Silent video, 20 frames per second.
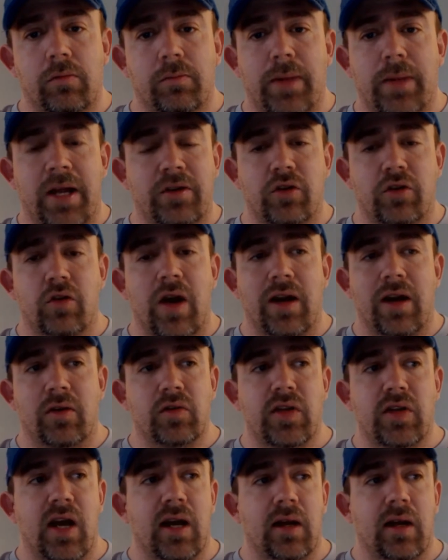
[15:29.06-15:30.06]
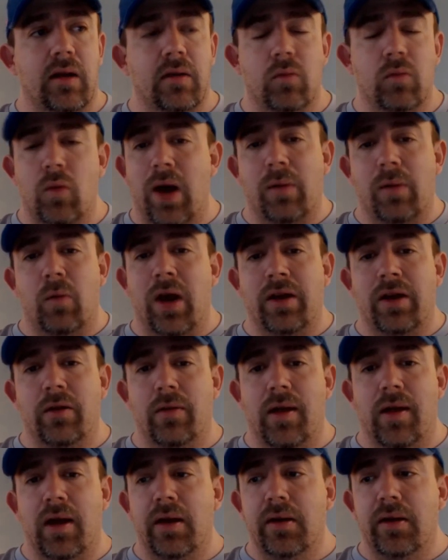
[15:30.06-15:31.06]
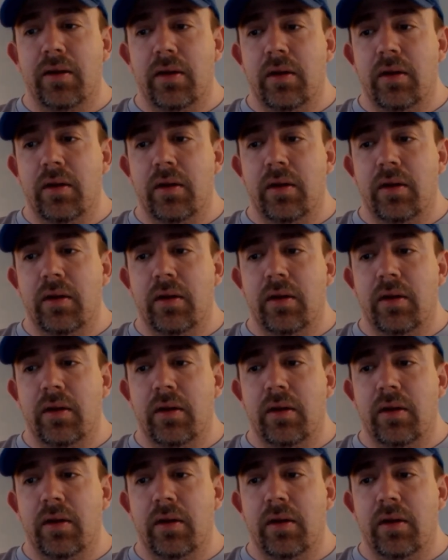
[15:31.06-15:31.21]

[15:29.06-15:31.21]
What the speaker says: Panzer Dragoon Saga? Why do that?